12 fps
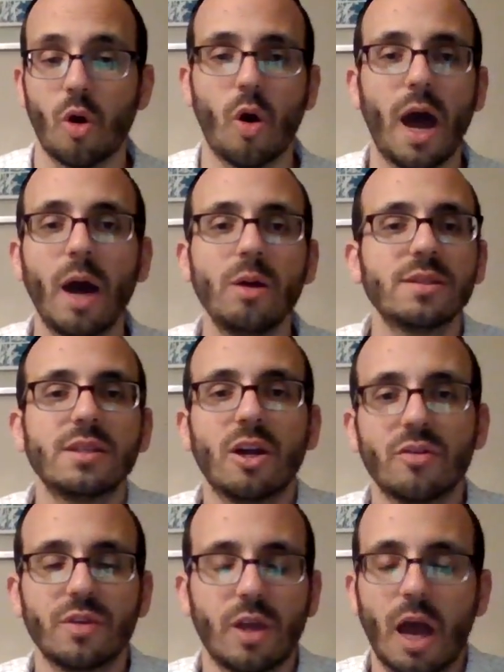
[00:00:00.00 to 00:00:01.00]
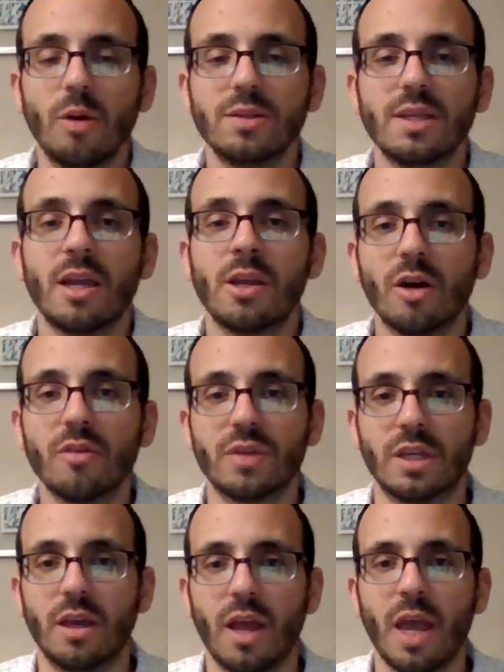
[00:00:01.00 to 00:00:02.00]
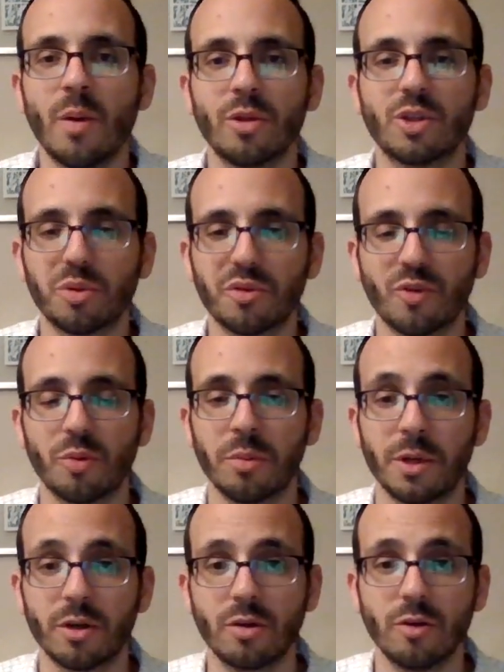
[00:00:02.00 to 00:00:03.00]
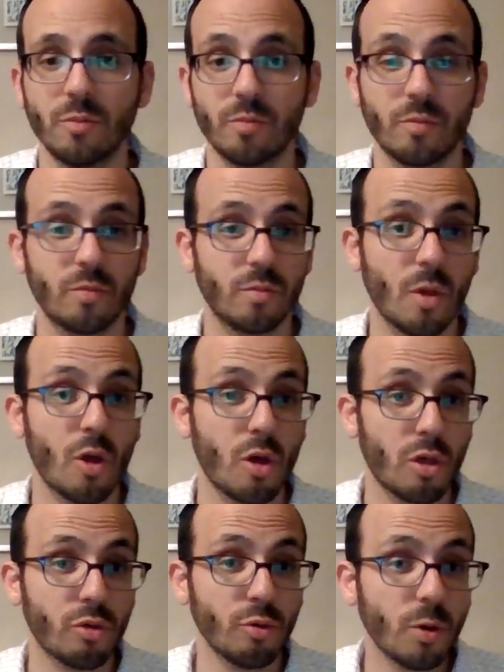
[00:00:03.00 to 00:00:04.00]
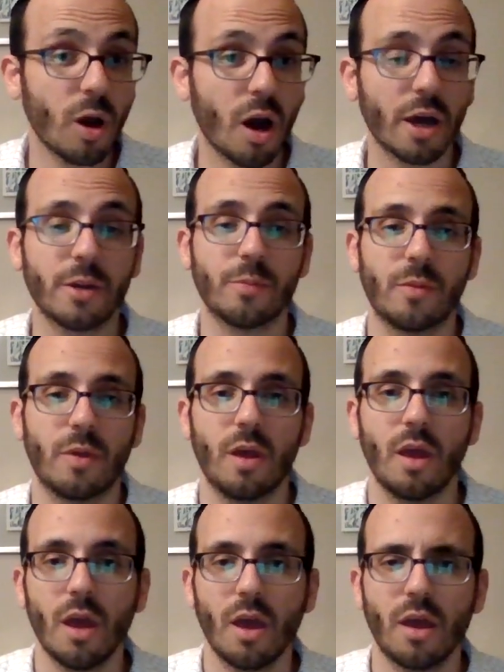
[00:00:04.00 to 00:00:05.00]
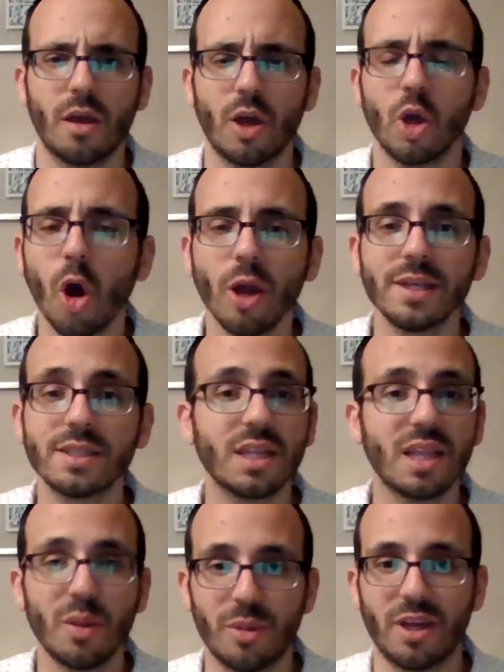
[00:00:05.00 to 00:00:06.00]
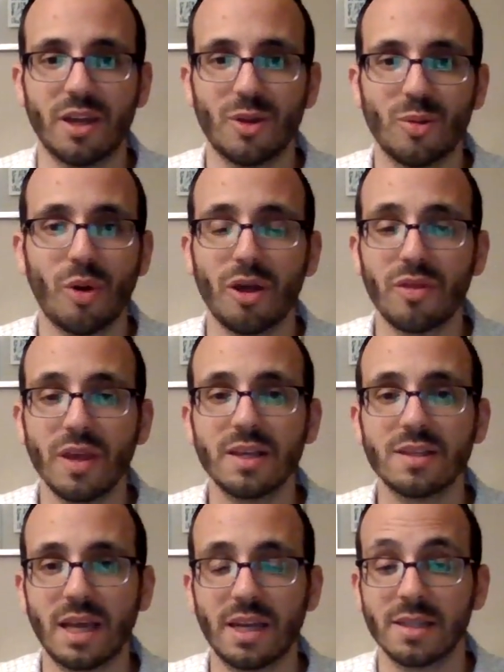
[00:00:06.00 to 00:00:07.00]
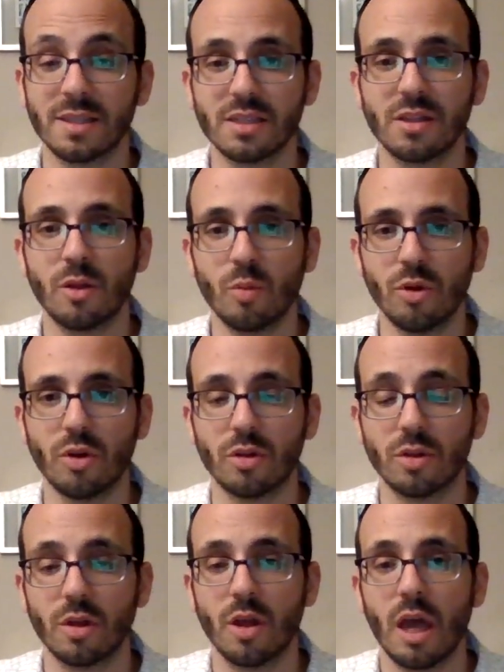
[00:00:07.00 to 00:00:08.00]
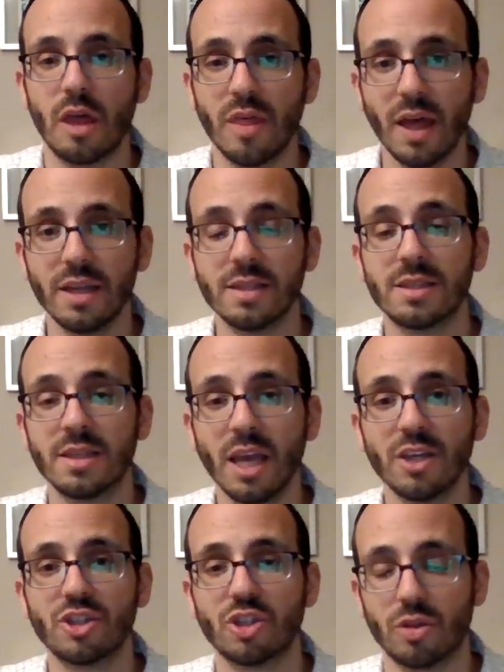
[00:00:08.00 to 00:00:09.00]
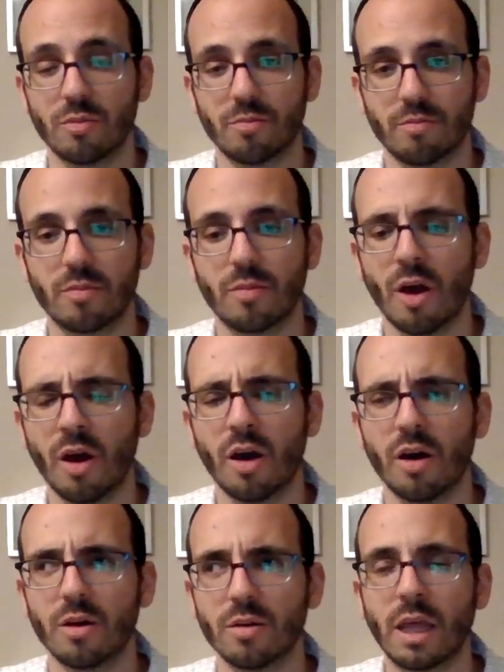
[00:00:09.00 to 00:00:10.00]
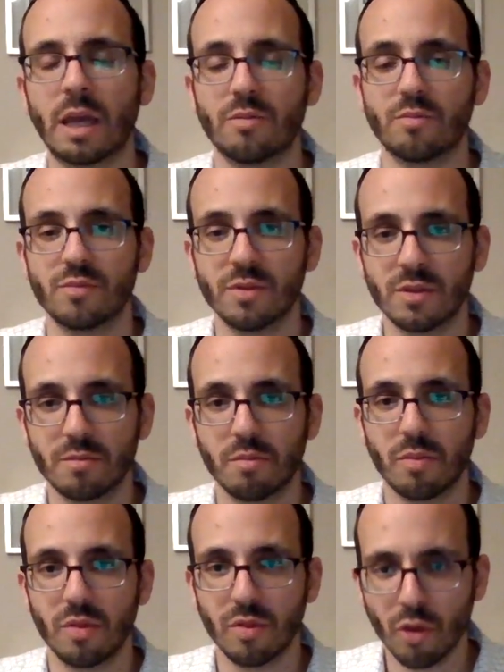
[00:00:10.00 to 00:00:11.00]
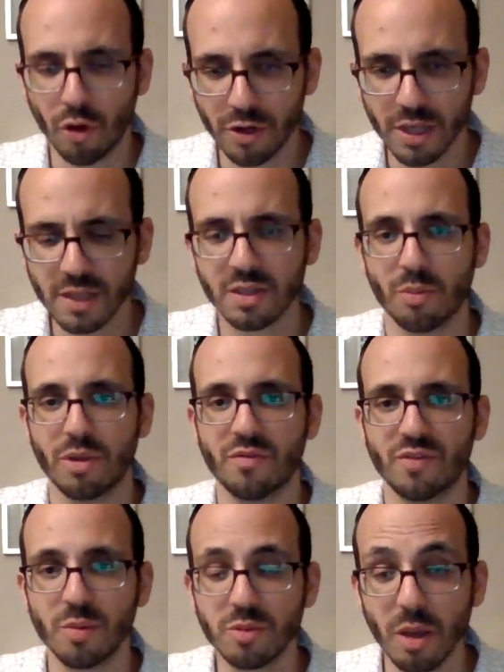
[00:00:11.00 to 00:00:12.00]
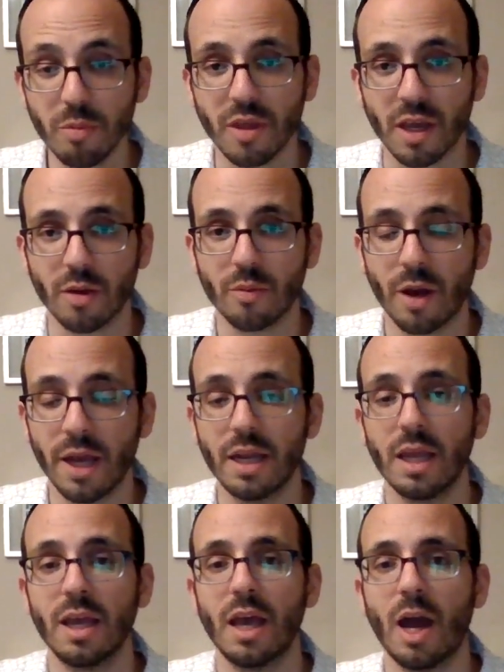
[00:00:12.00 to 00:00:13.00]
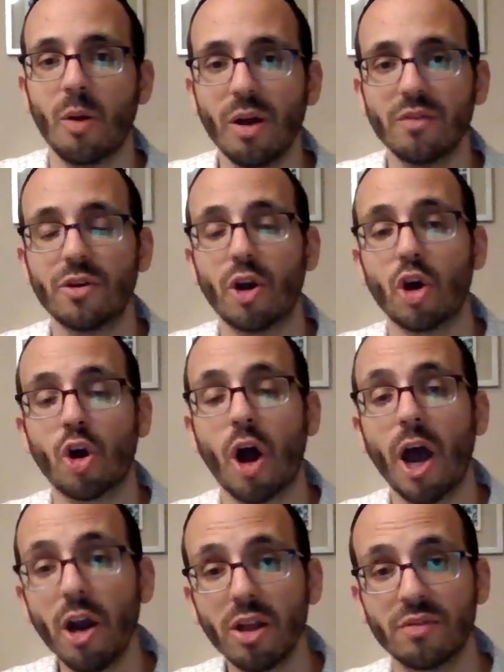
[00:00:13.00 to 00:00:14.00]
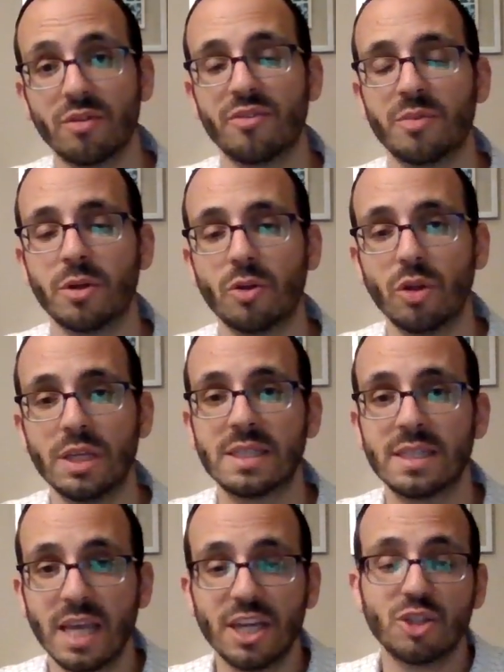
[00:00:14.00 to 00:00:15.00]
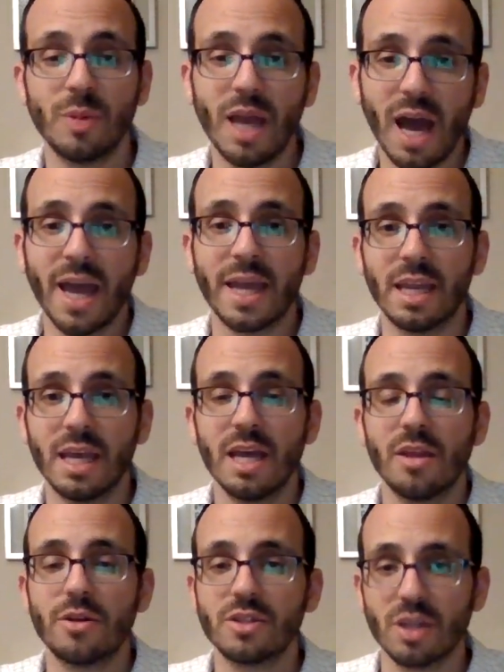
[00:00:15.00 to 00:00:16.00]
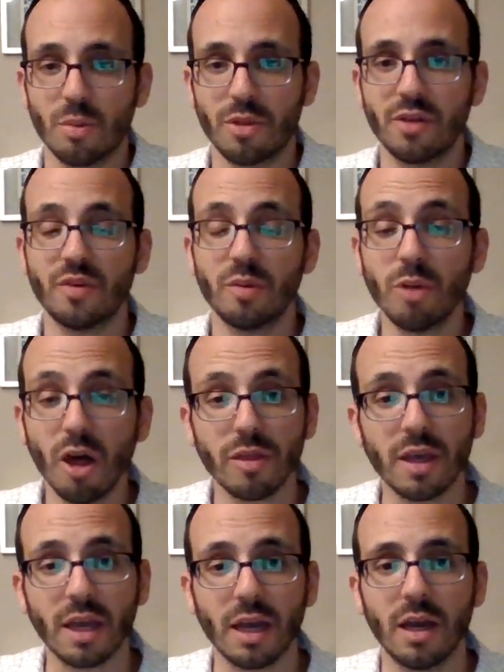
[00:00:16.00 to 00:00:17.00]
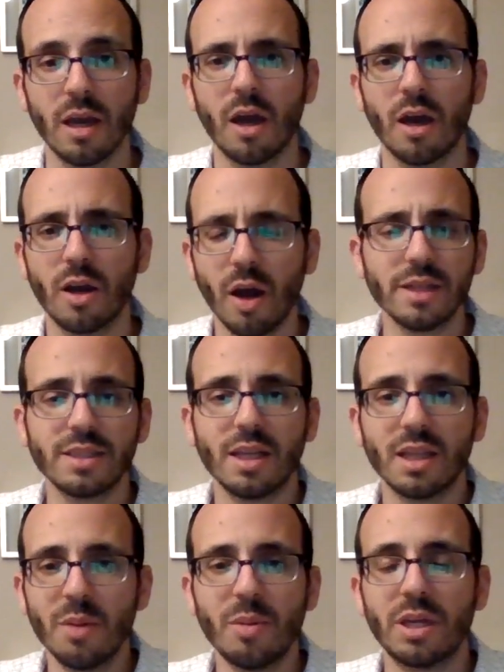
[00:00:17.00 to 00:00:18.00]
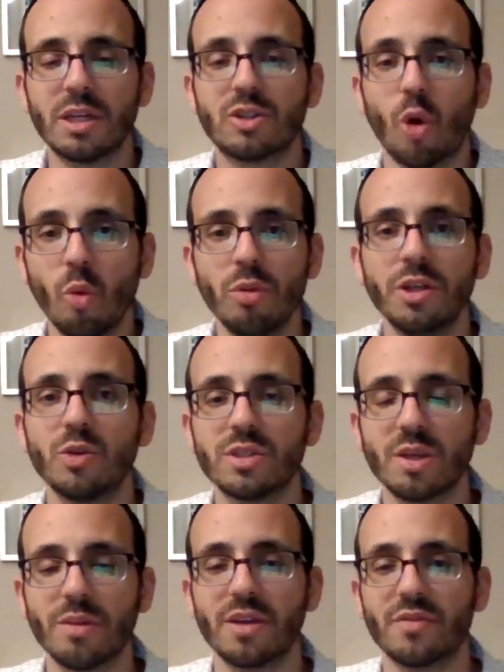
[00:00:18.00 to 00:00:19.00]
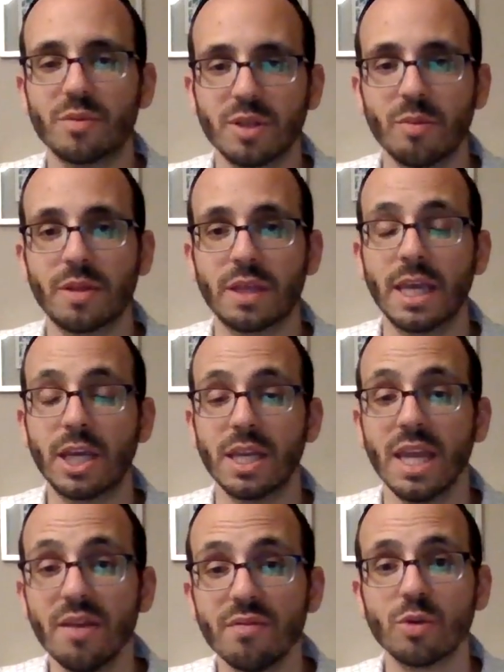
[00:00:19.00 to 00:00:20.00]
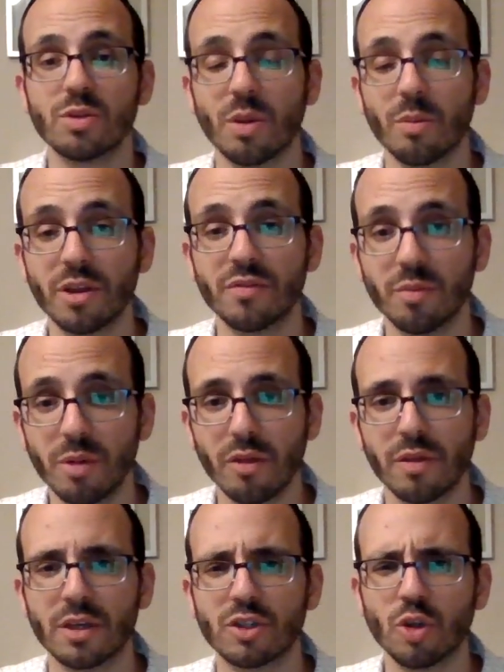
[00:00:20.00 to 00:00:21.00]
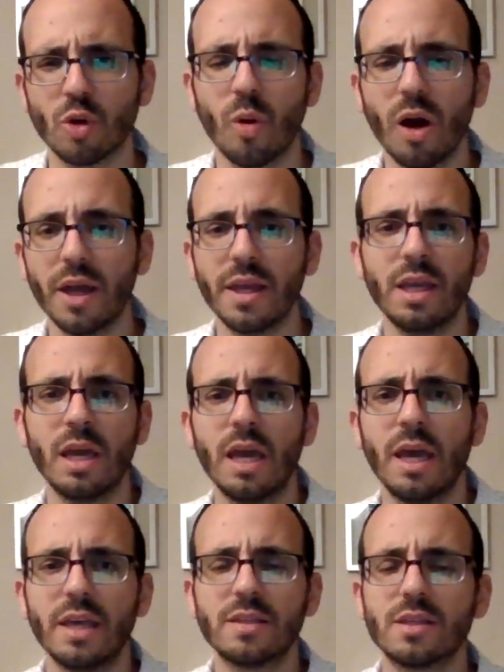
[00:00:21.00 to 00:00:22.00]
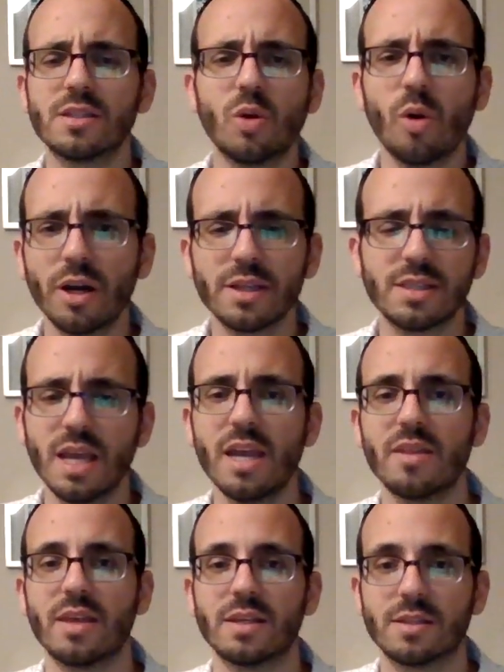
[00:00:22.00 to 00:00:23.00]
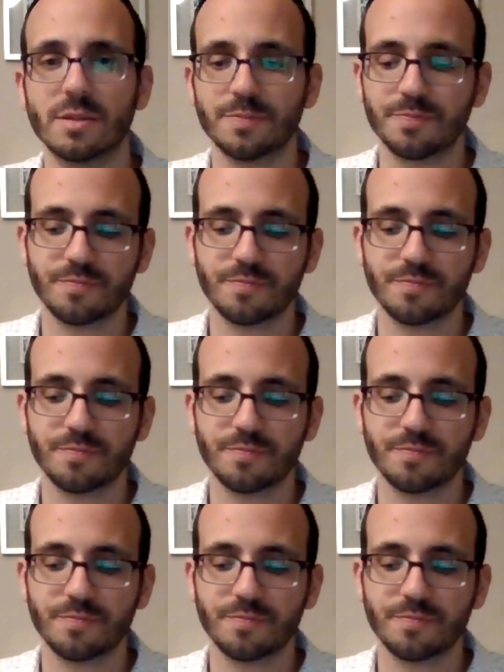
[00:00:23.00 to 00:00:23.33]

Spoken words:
How is a Navi able to perform a miracle? Through God. God isn't limited by things that exist in the world. That is yesh. There is something from something, right? However, a higher level of miracle is yesh mi'ayin. There is something from nothing. God is not limited to only doing something from something. He can even do something from nothing. So why is the Zohar saying this?